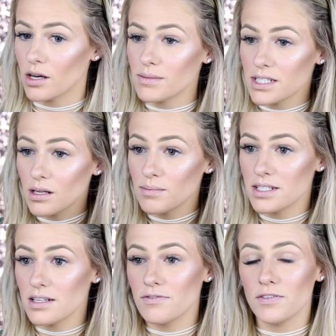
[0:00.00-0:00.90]
so I'm still
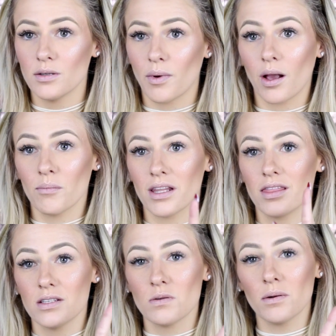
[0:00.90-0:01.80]
busy filming, but
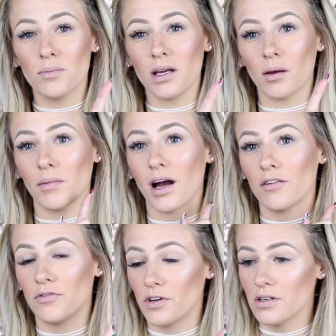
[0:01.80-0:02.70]
this would be my
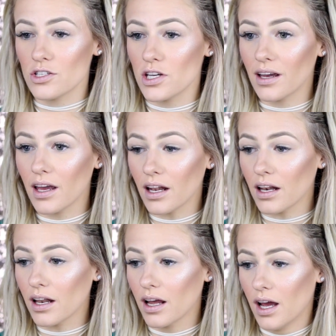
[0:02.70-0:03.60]
first check-in.
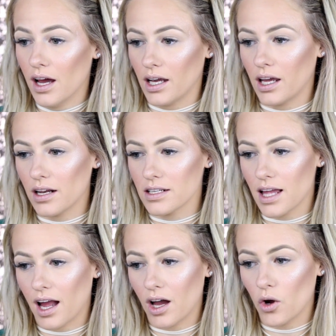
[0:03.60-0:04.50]
It is
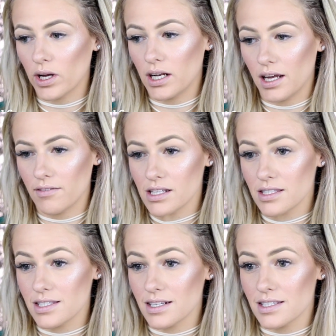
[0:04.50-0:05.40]
now
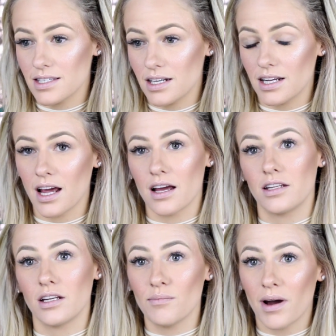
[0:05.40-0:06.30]
11:16. I
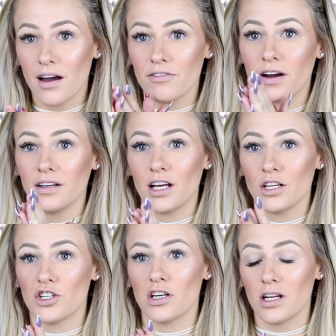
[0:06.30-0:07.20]
did my
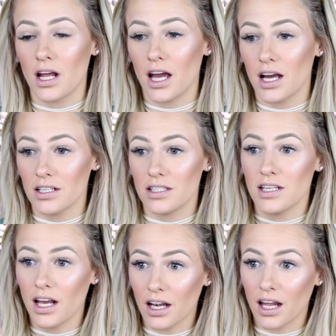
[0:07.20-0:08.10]
foundation at
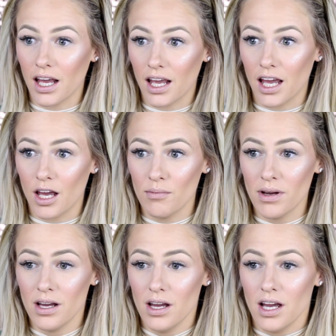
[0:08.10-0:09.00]
10 a.m.
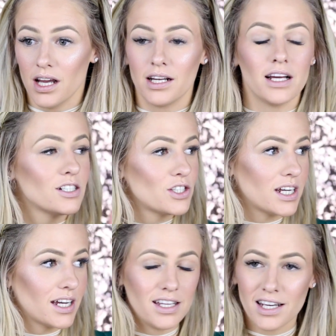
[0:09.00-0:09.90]
and as you
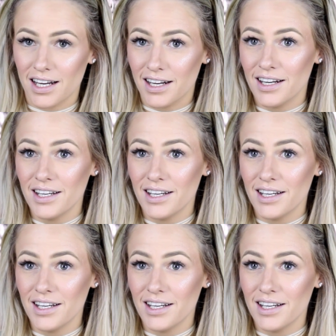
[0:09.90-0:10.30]
can hear,